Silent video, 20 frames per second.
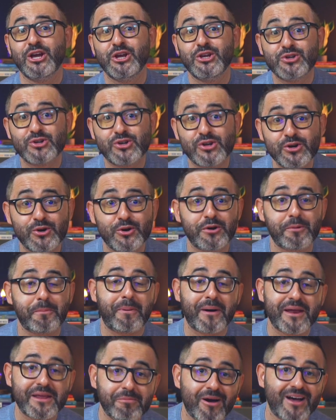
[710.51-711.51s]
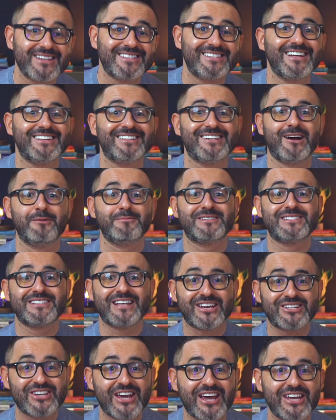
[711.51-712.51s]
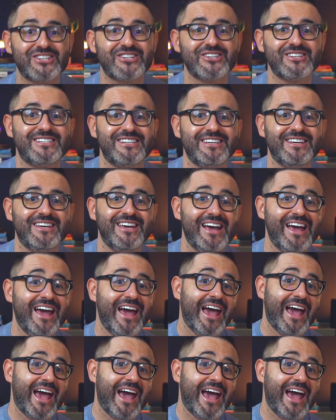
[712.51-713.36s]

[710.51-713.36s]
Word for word: you can go to buddyboss.com agency